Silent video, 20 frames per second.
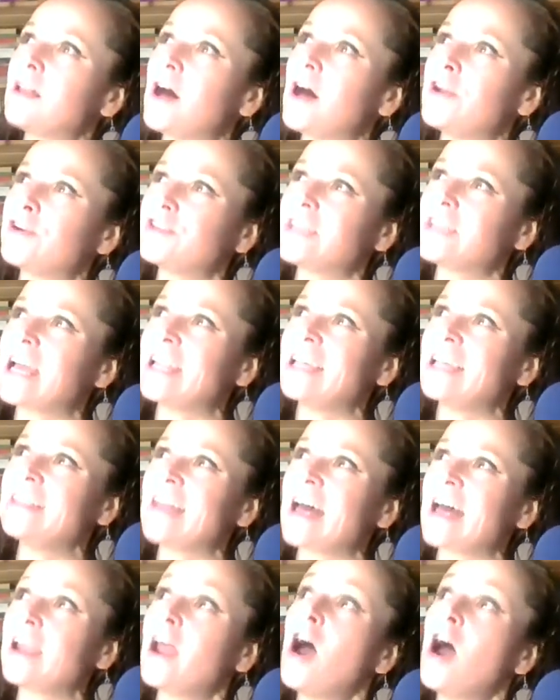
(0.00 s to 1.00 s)
understanding
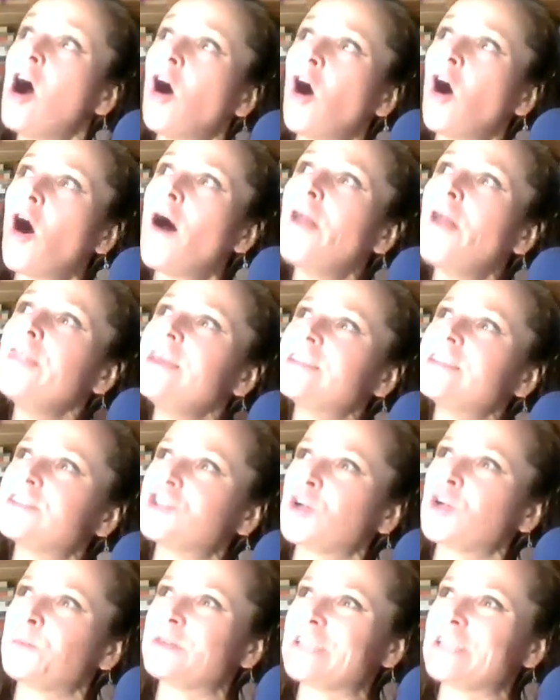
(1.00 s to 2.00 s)
that all these
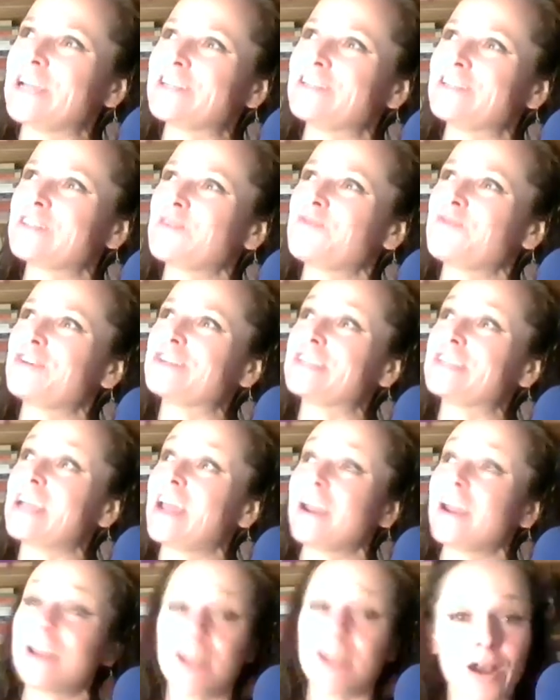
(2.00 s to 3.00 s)
interpretations of
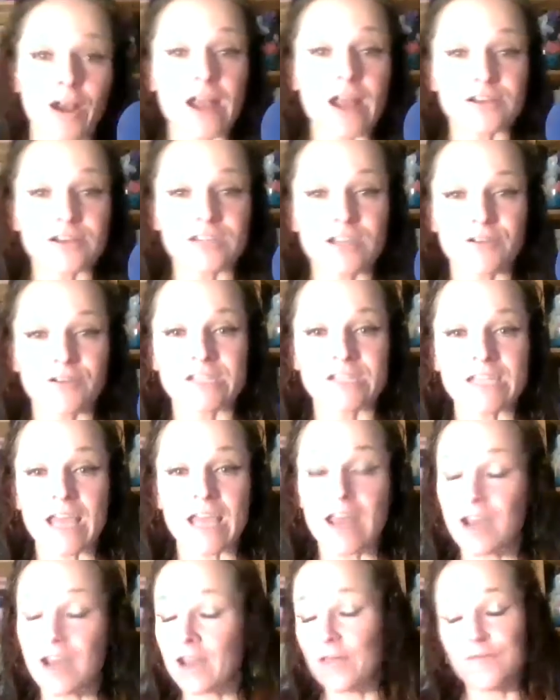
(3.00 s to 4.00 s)
Christianity are actually
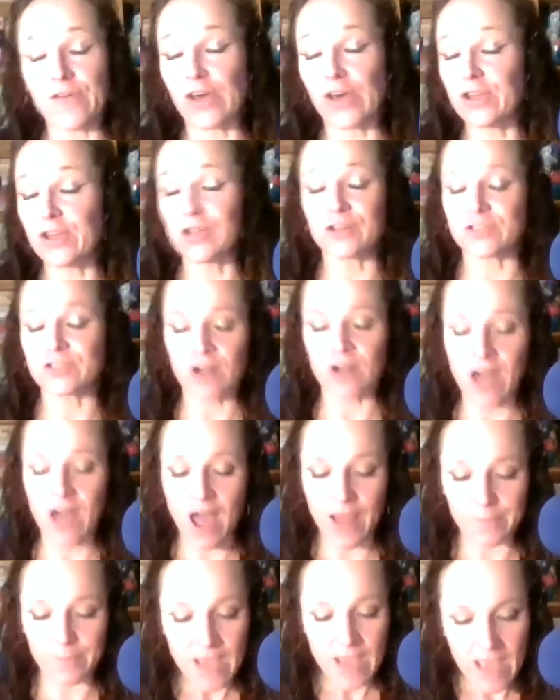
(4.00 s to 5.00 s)
Christianity, failures or
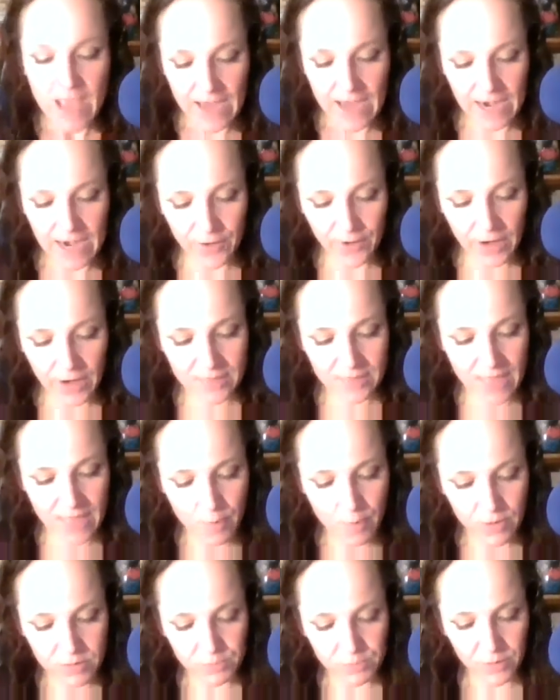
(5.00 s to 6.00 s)
not. And I credit
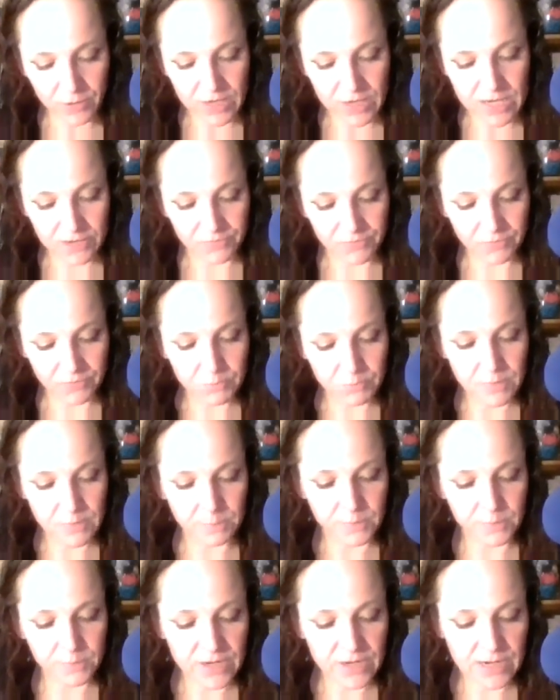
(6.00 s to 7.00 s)
that with
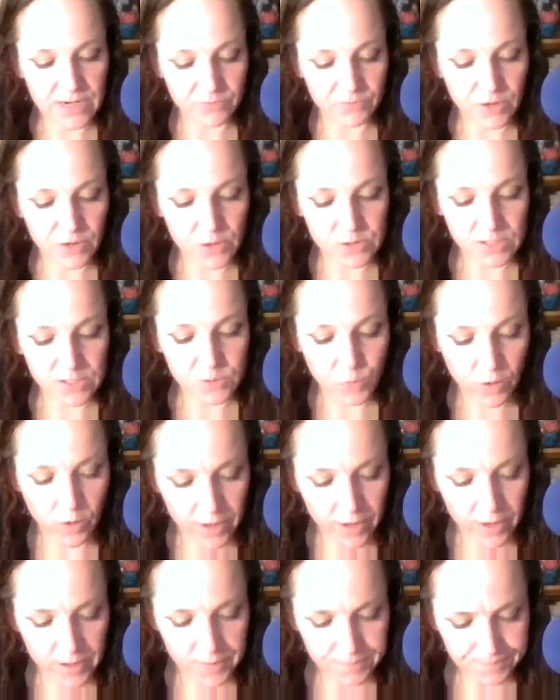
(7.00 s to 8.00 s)
Marika Rose's work.